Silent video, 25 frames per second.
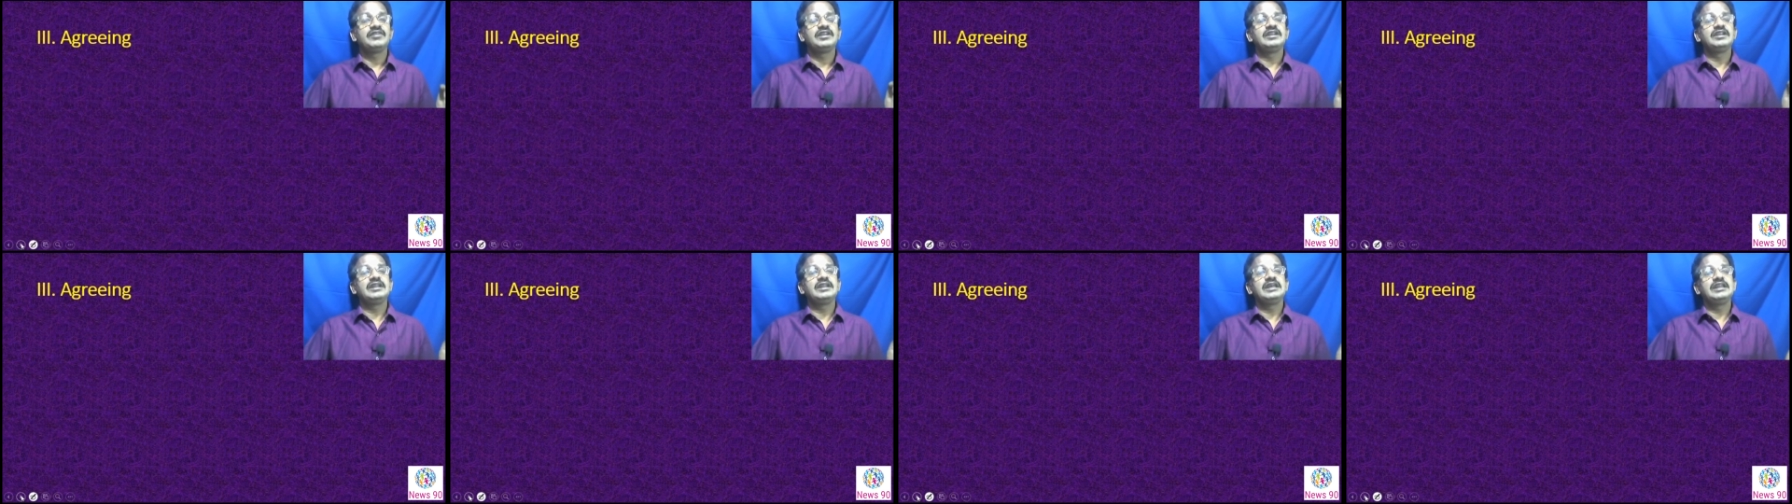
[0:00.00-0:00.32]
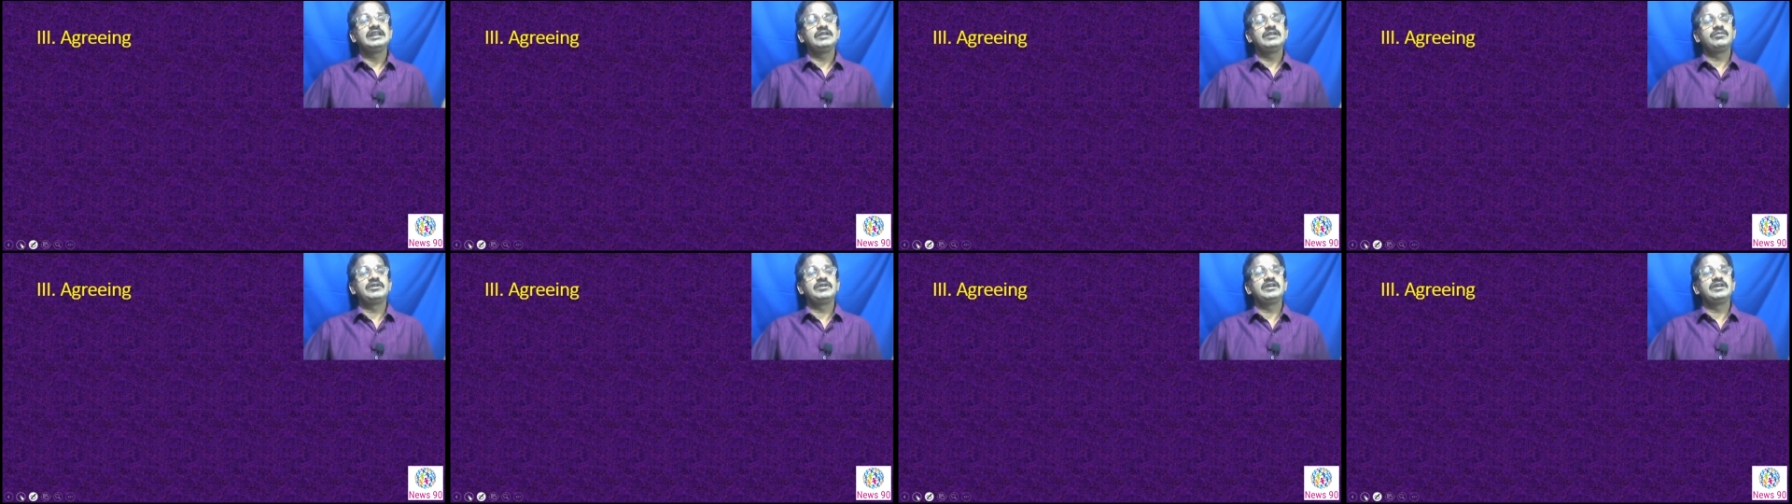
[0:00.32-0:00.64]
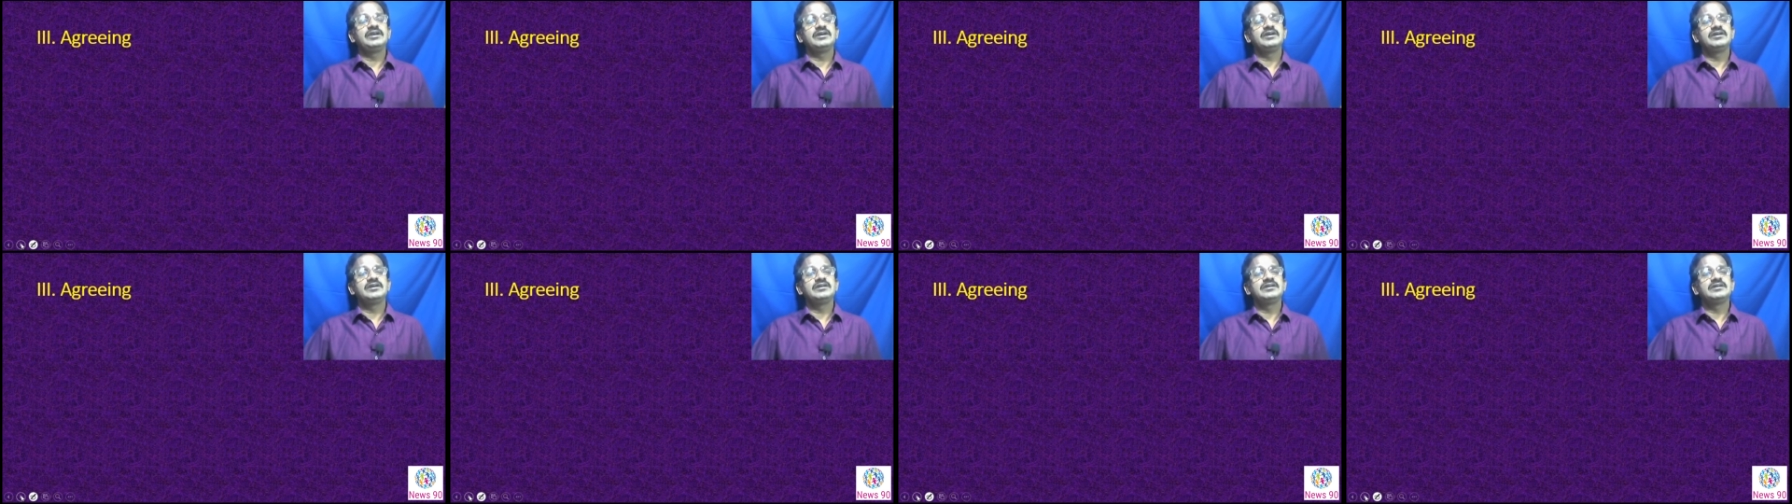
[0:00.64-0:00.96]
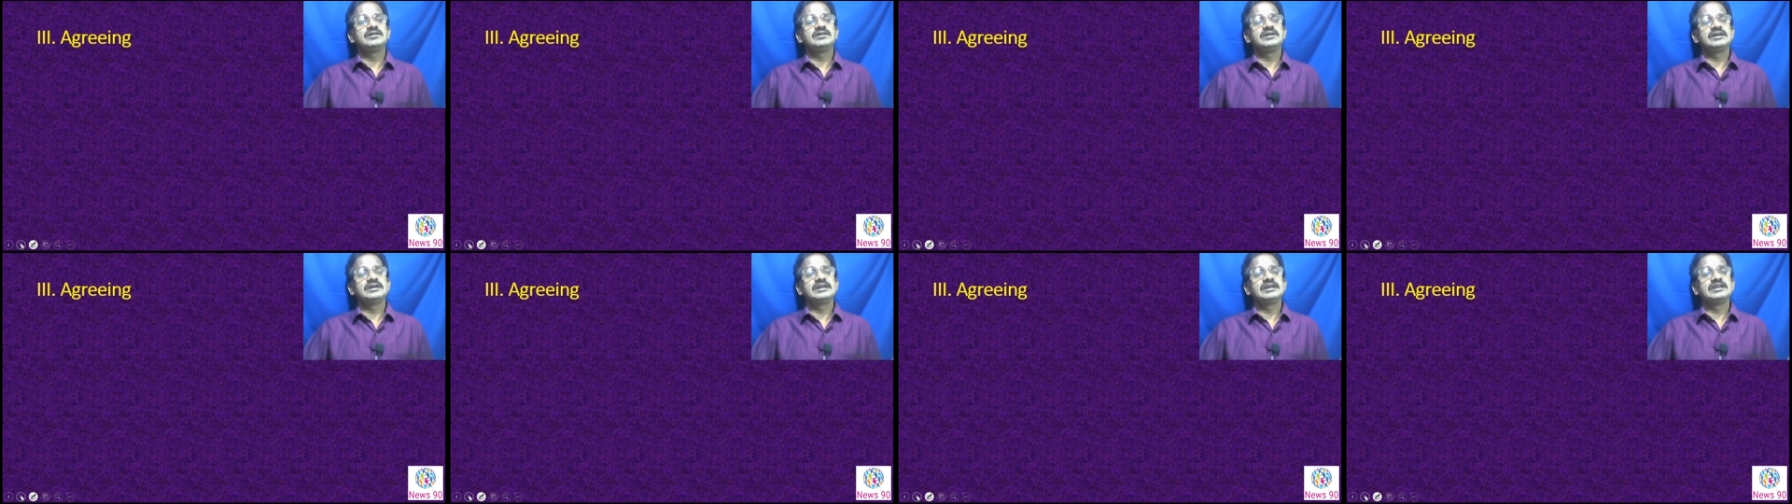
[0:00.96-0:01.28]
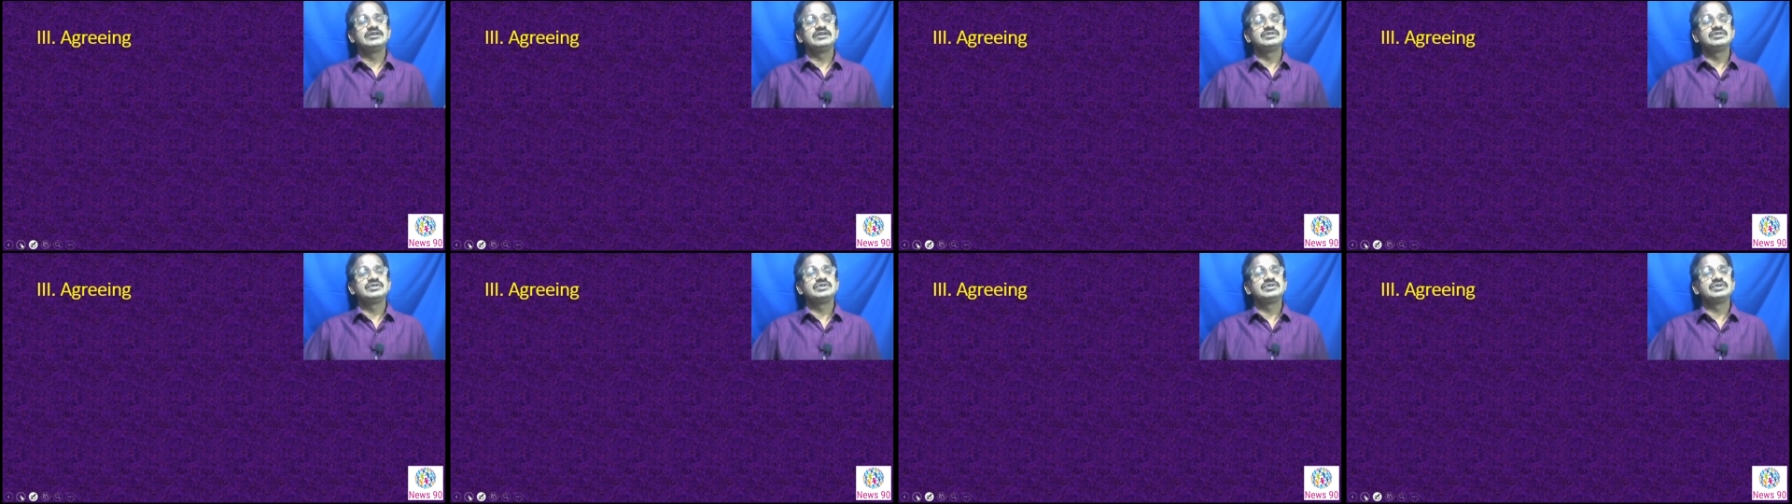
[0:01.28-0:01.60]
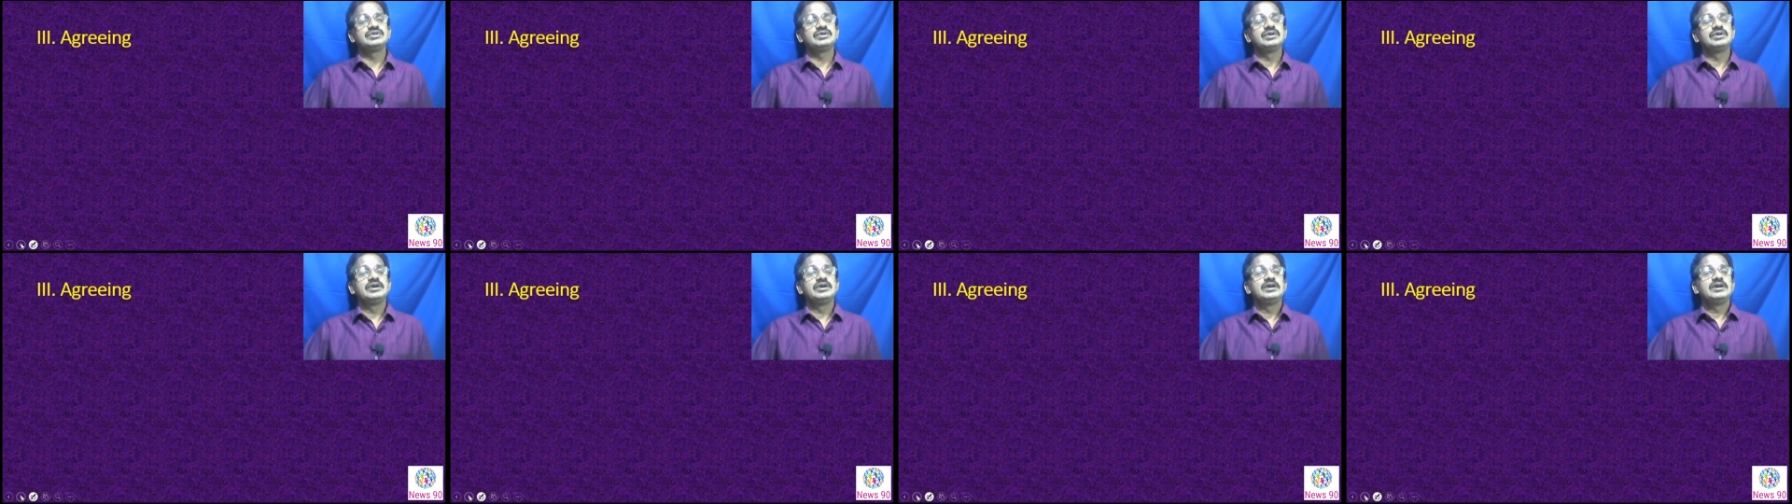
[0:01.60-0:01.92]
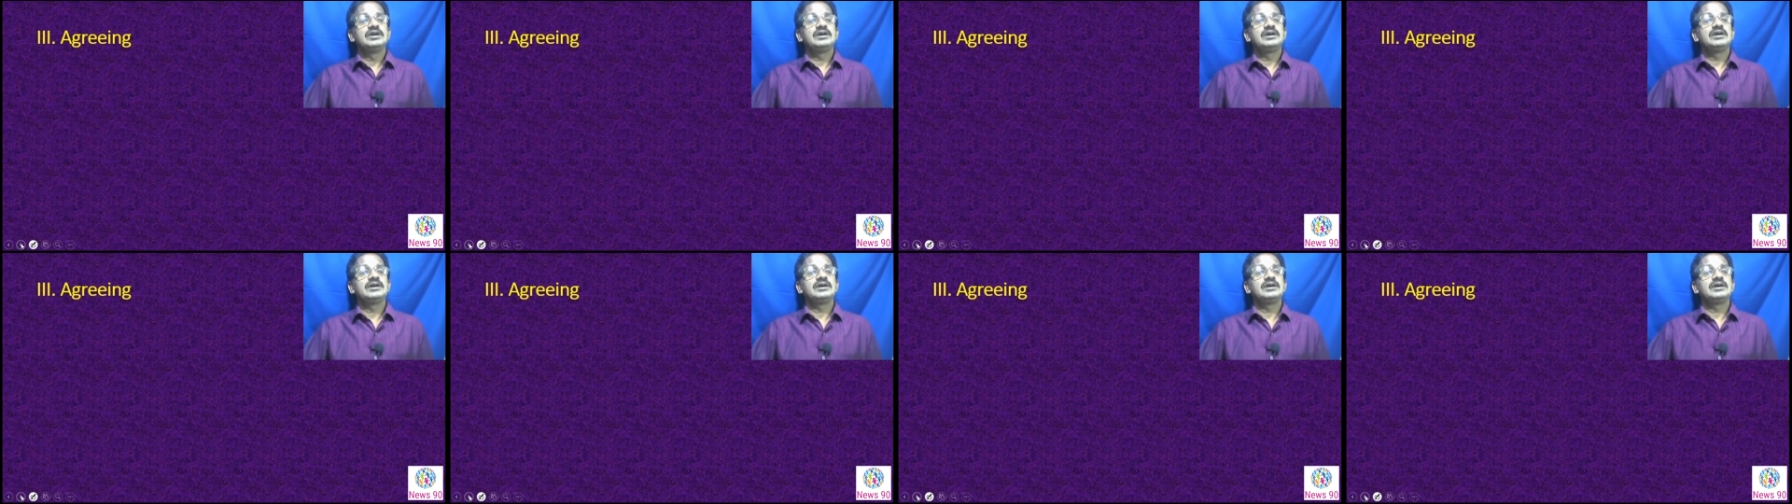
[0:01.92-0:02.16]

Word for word: when anybody uh, gives you